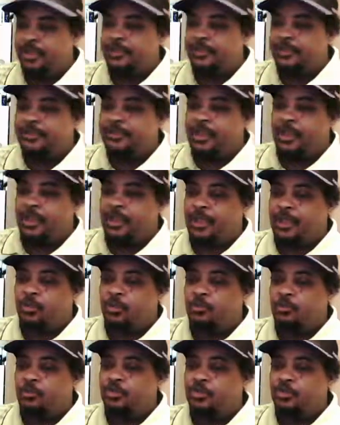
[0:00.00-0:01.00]

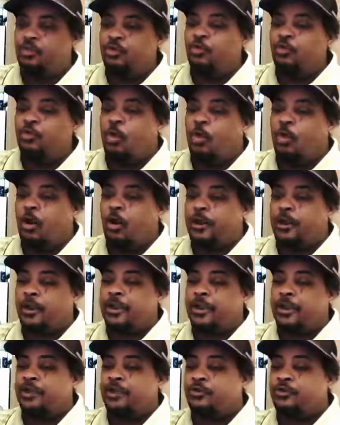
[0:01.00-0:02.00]
now you are
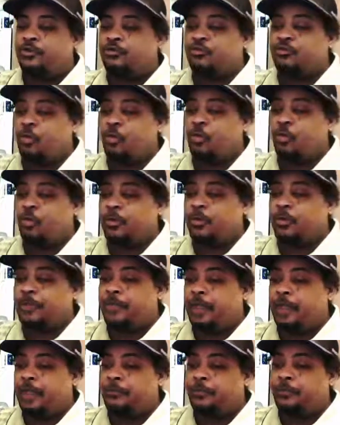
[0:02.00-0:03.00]
in control of
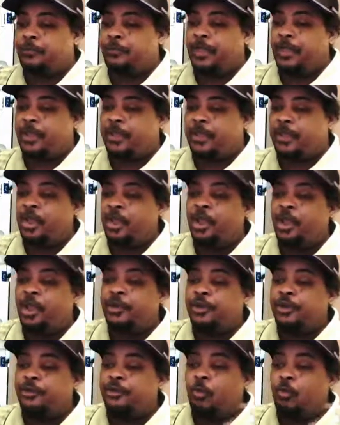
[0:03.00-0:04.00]
everything,
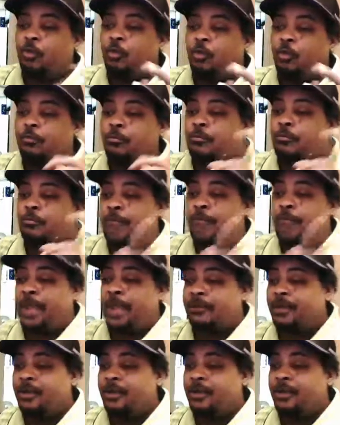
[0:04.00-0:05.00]
no
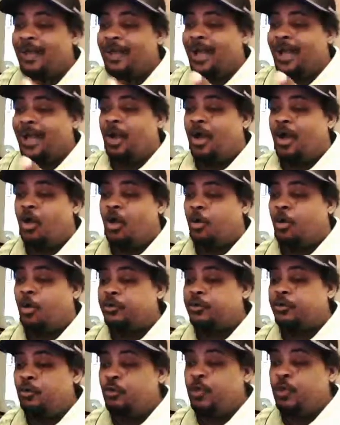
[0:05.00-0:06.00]
matter how
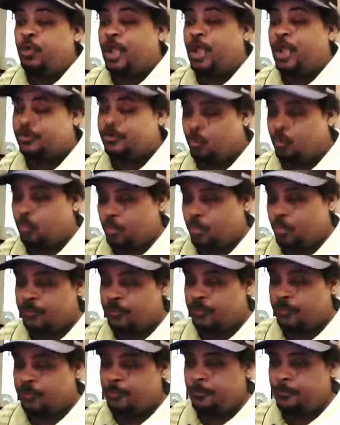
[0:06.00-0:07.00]
hard you got to
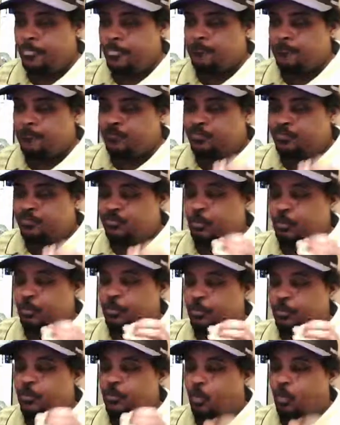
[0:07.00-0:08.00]
work. The
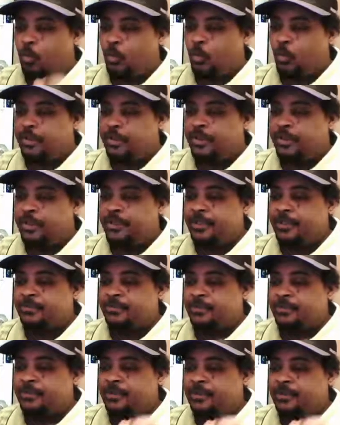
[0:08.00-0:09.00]
reward
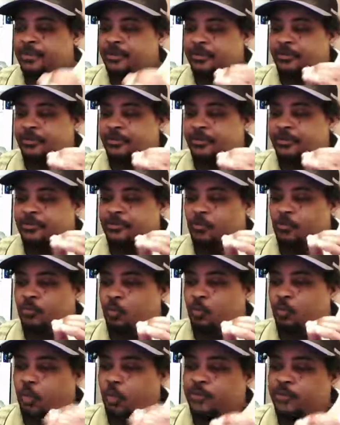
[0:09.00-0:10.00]
is
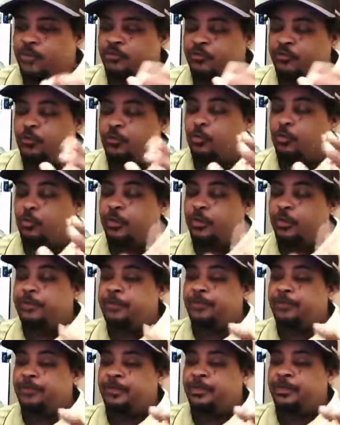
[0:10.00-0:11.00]
what you
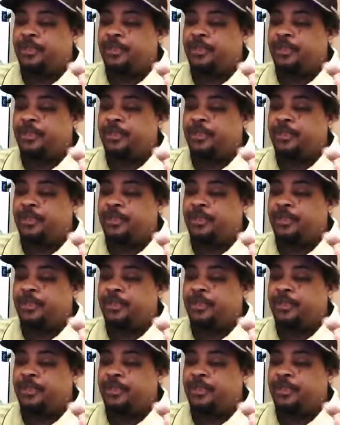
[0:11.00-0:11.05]
reap